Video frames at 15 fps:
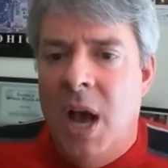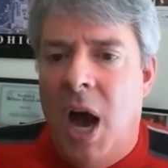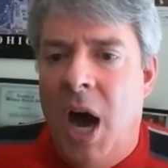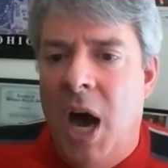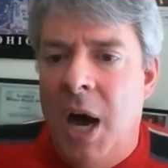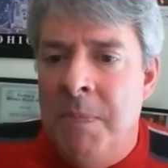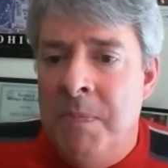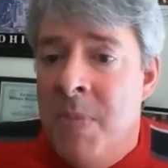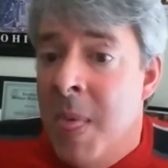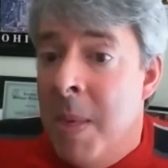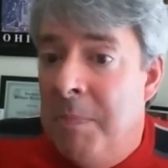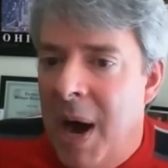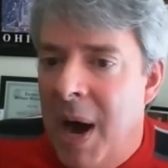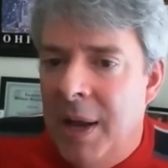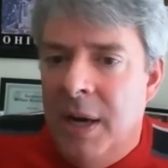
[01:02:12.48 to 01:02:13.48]
Um,
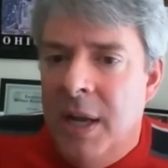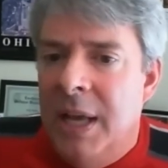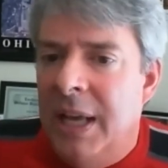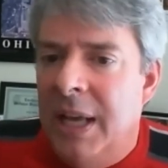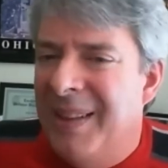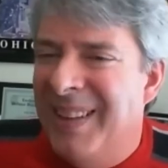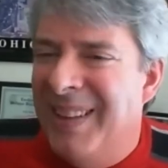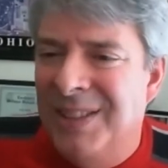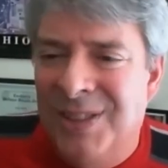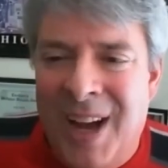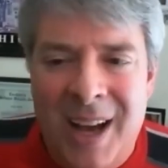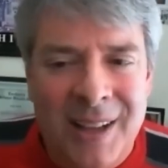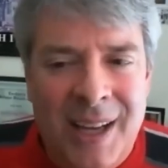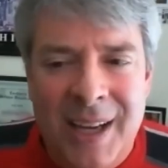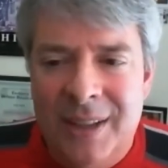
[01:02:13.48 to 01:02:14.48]
but it's
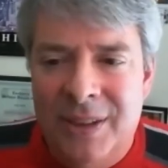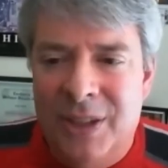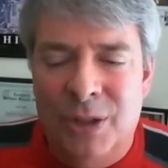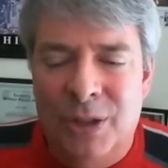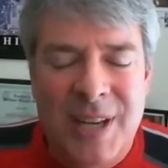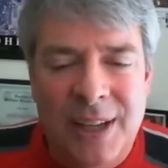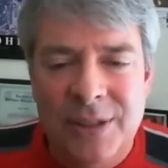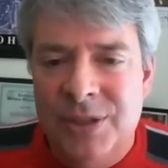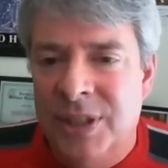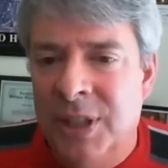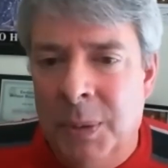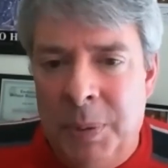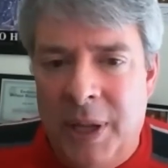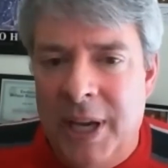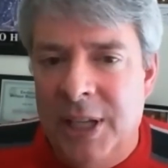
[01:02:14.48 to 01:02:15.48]
not like they're testing
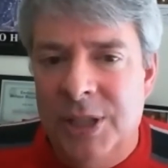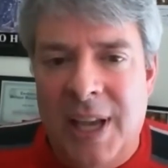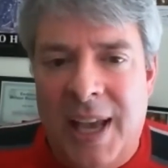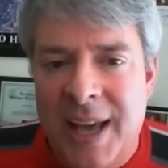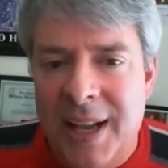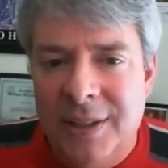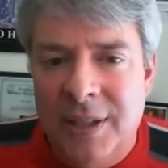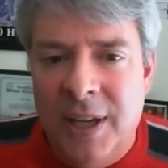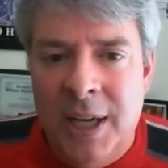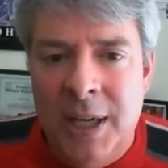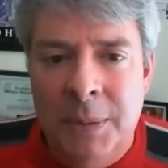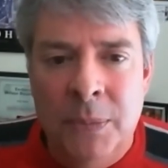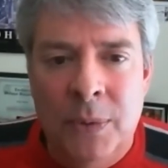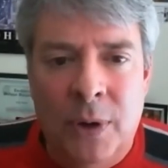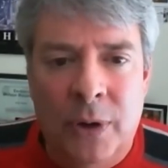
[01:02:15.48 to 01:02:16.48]
the plants ahead of
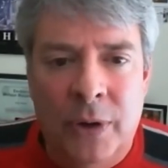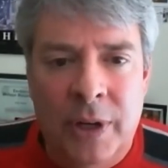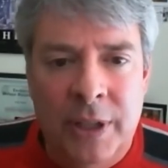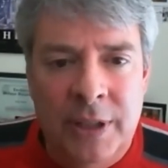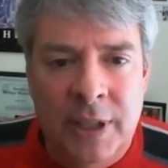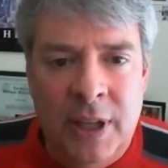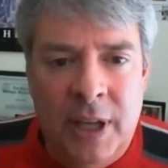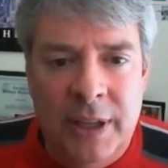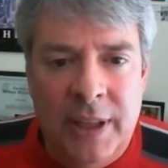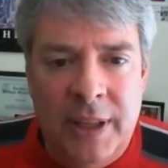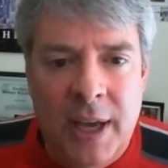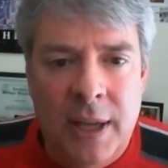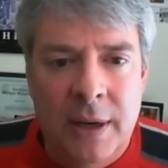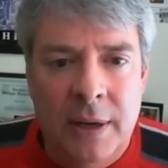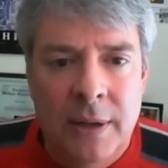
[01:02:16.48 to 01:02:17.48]
time or anything like
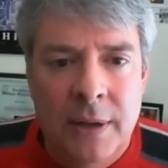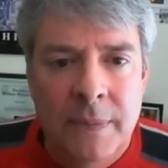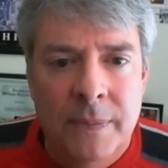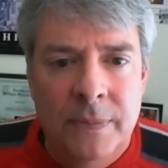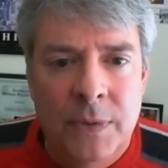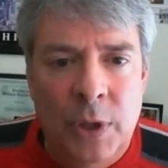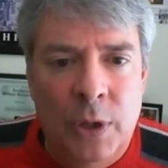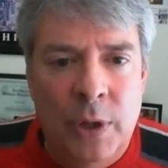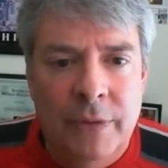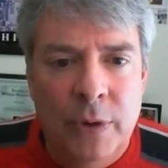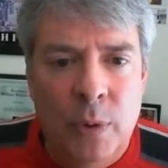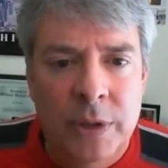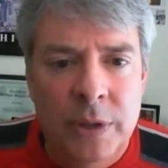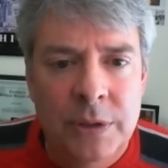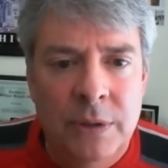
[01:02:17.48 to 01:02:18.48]
that. Did you have a
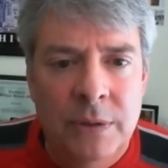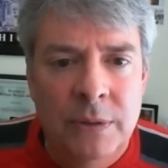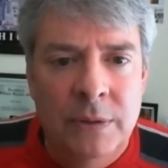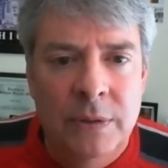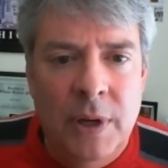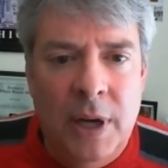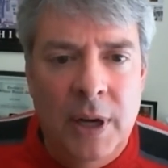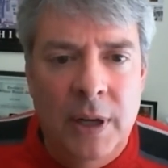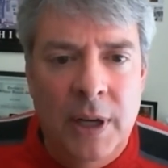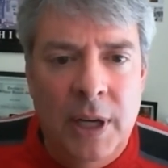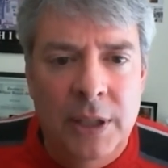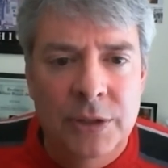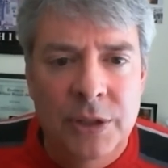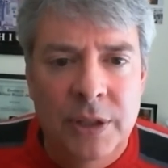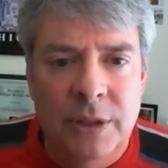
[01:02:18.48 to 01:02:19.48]
question,
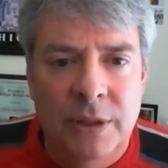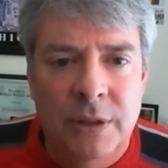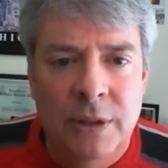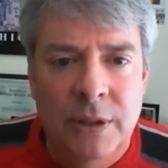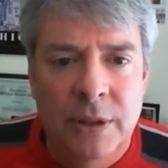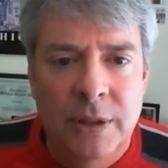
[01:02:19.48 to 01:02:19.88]
Ashley? Or?